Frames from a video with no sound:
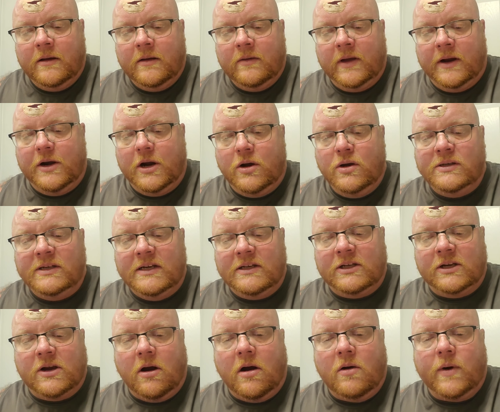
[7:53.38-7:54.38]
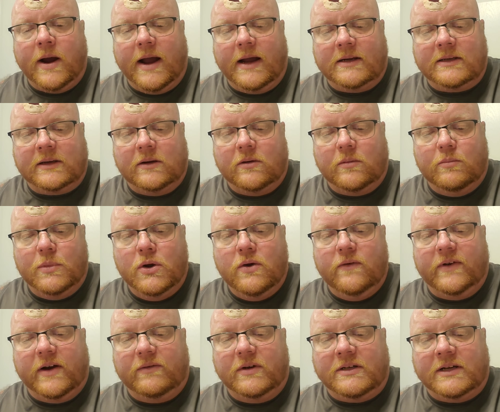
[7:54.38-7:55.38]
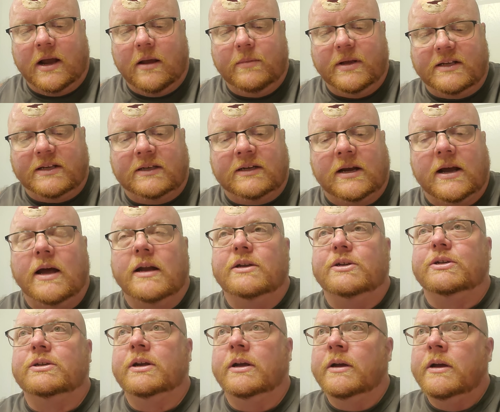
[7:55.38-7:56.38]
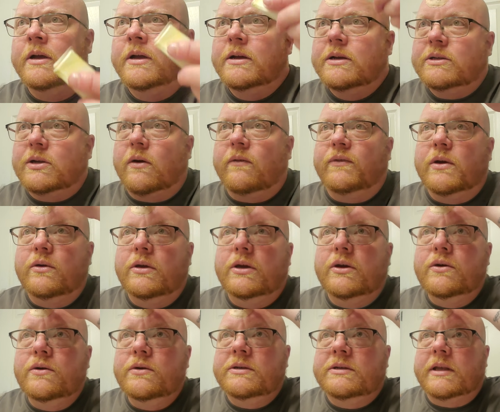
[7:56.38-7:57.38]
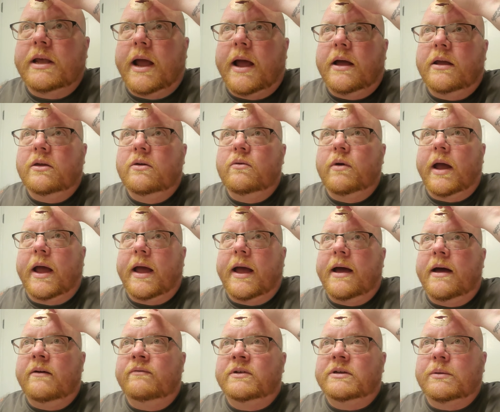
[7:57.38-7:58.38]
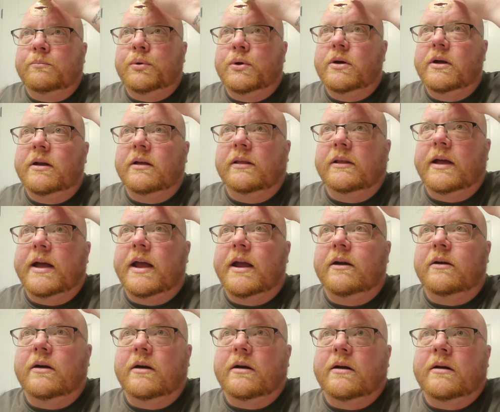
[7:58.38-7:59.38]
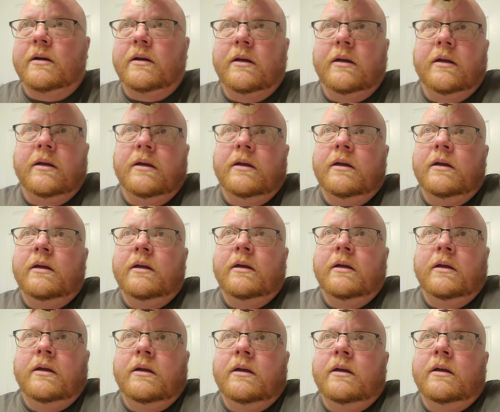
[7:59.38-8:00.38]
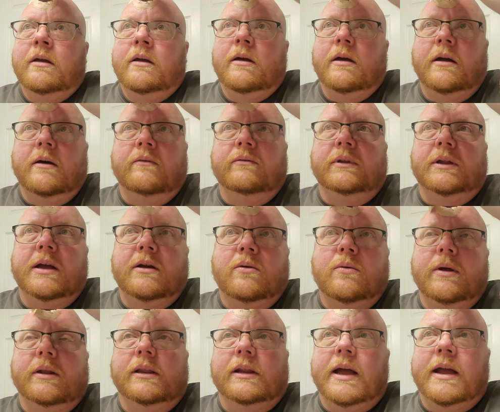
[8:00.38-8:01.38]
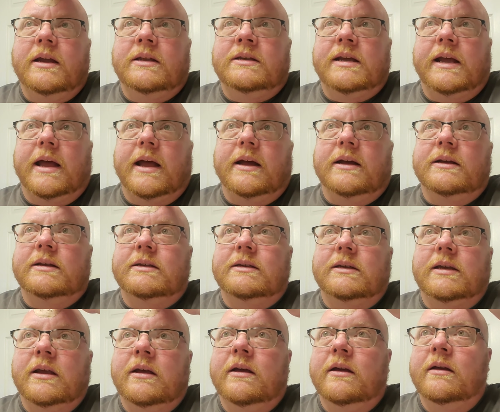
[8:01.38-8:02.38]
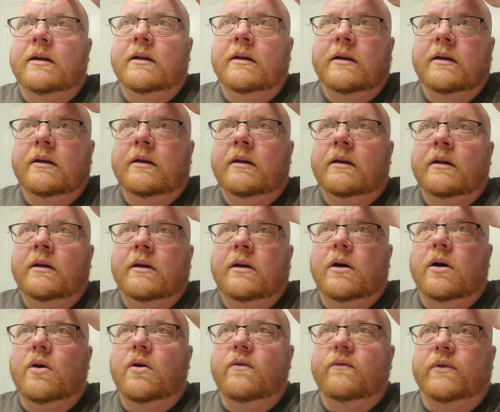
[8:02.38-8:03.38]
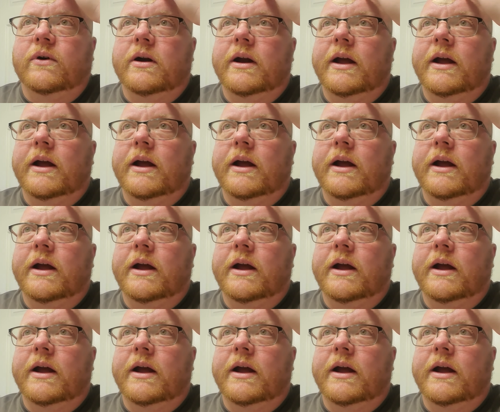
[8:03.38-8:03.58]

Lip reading: the nose and scar wax. It'll move every time it's touched. So if you use that, you have to put a layer of liquid latex over